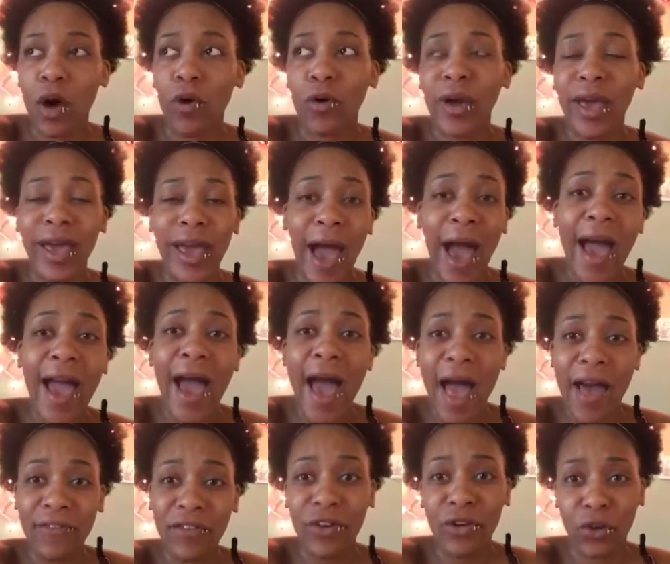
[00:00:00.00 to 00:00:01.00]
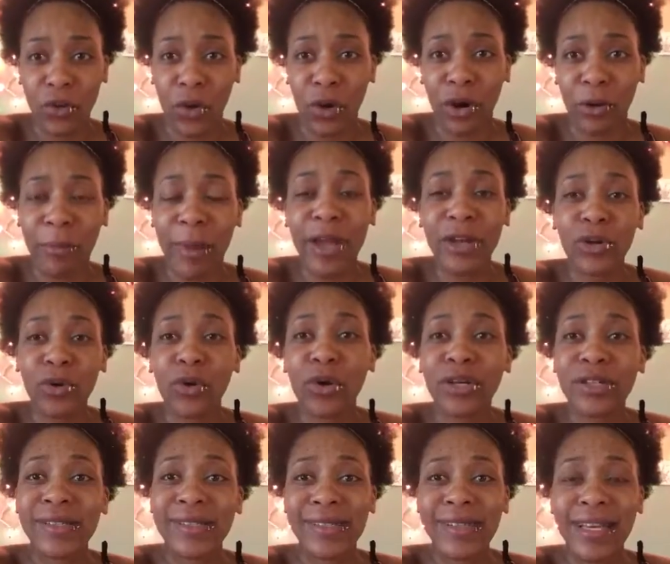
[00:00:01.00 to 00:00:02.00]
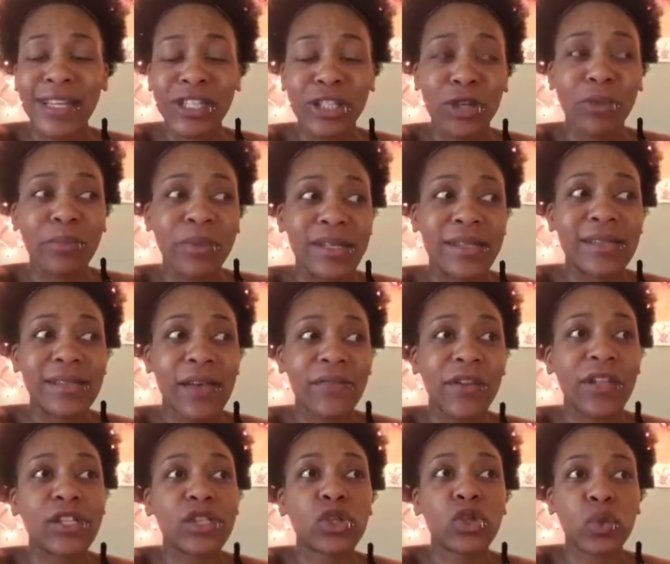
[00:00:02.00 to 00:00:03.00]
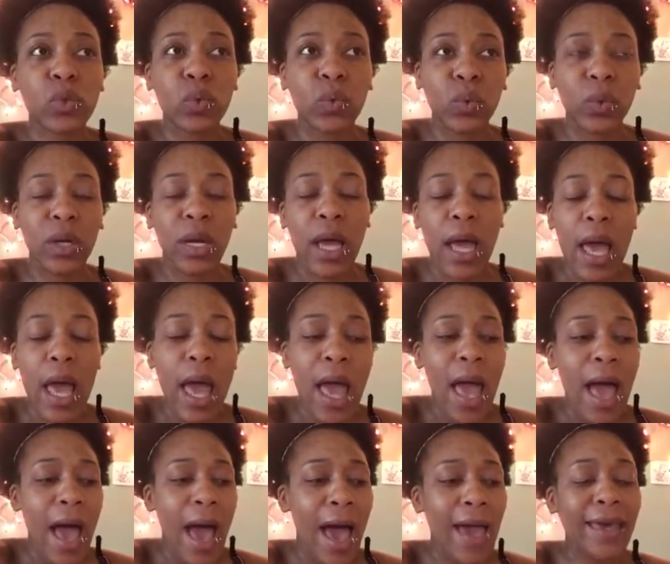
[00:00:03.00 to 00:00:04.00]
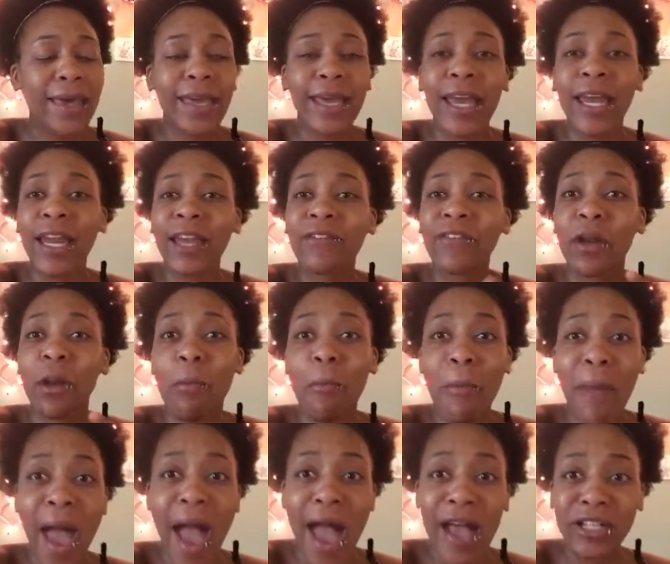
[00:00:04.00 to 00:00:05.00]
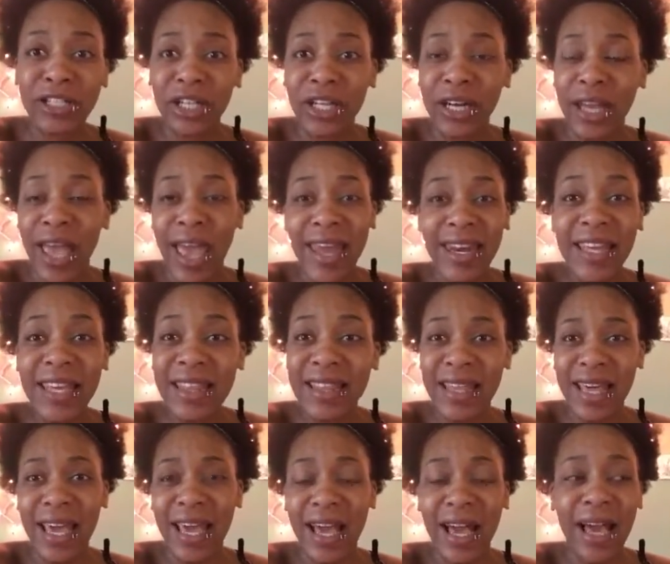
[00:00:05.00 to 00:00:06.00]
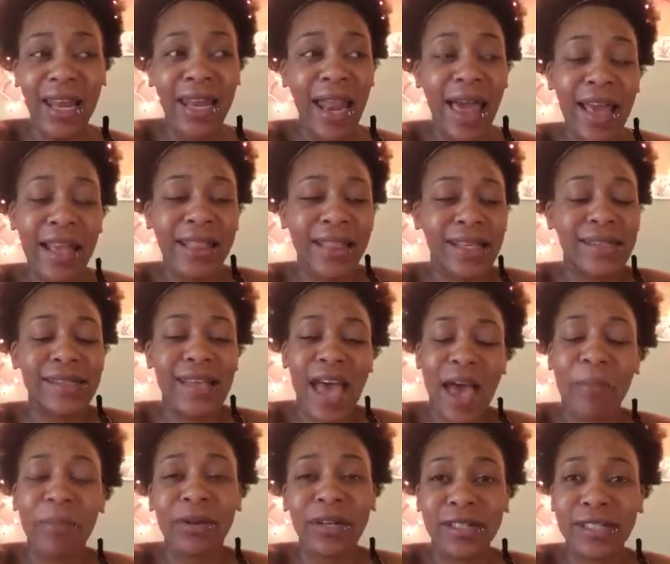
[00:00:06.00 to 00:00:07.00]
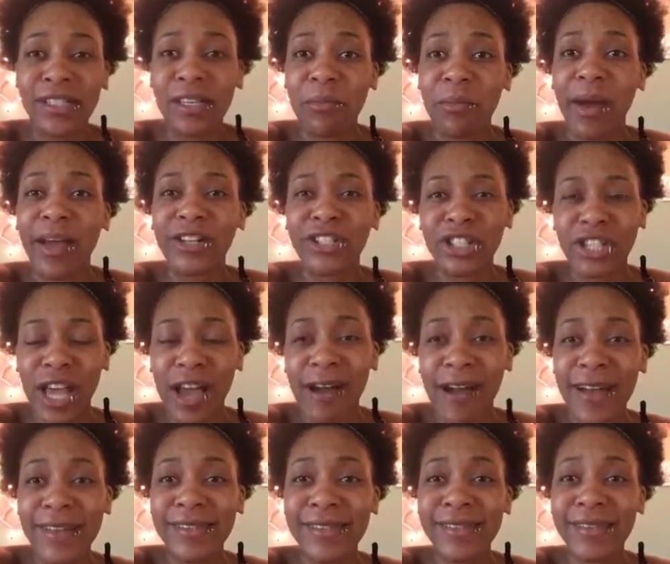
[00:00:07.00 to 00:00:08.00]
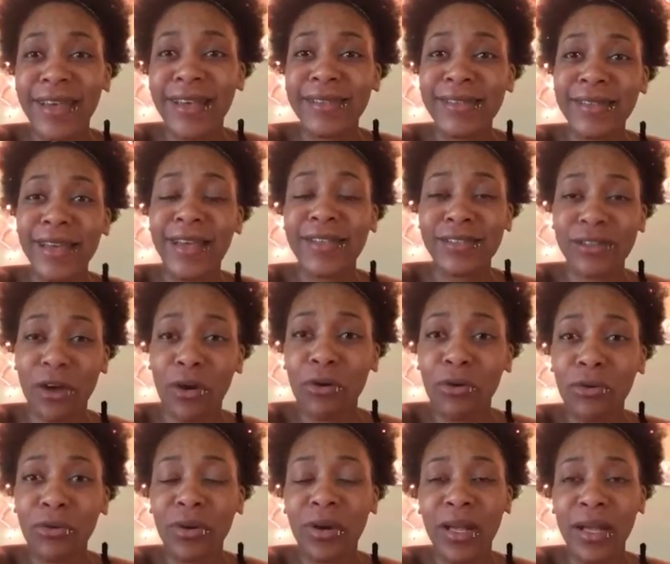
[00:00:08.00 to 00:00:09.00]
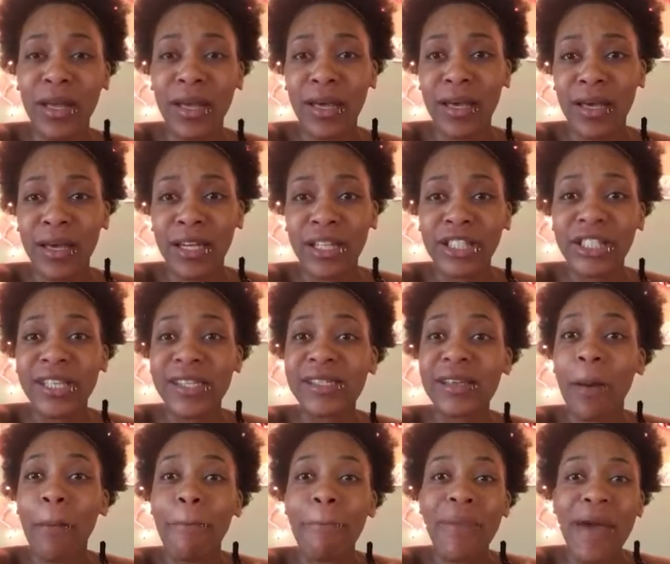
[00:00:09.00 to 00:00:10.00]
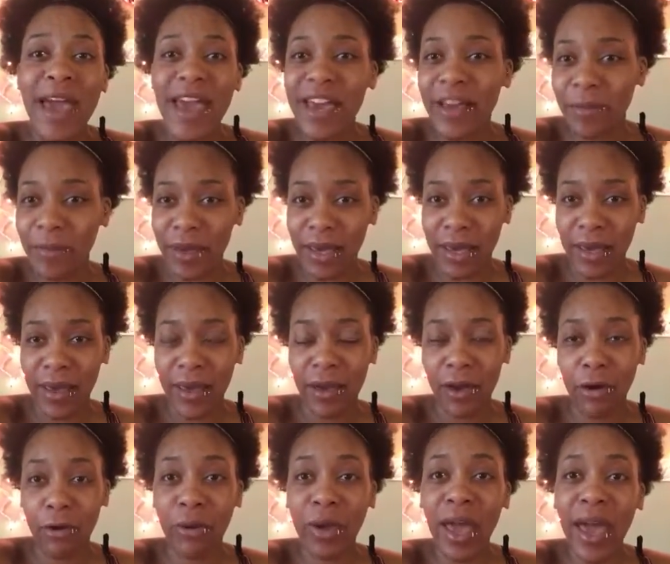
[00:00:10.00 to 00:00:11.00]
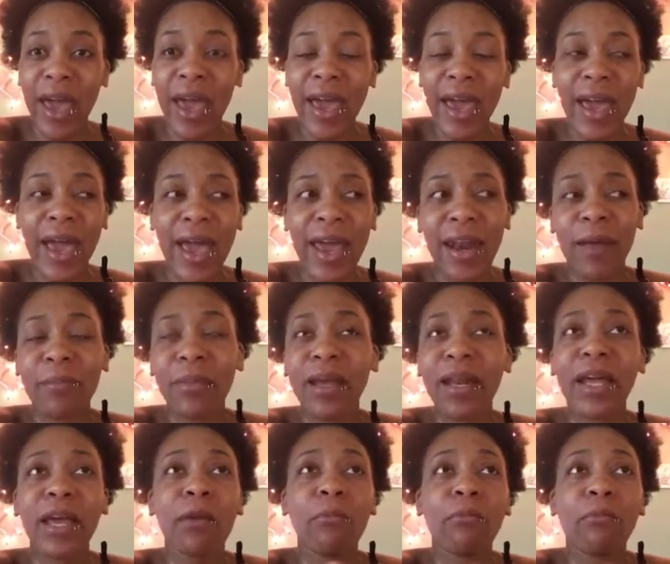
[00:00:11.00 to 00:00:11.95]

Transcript: Okay, I have a daughter. My daughter's 6. She'll be 7 soon. I can't even imagine anything like this happening to my child. At 6 years old, she's a baby, okay? And I'm getting